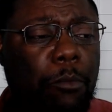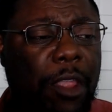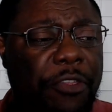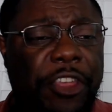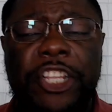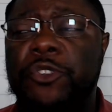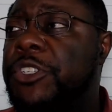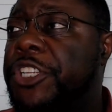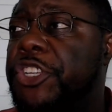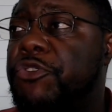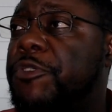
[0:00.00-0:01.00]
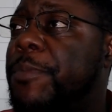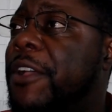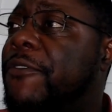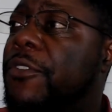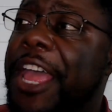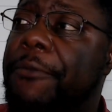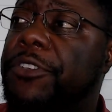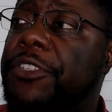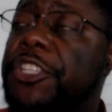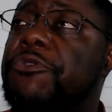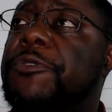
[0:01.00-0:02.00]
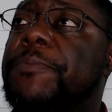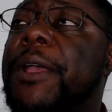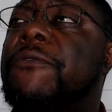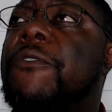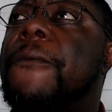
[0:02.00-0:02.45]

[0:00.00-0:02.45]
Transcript: This was disrespectful. That was disrespectful.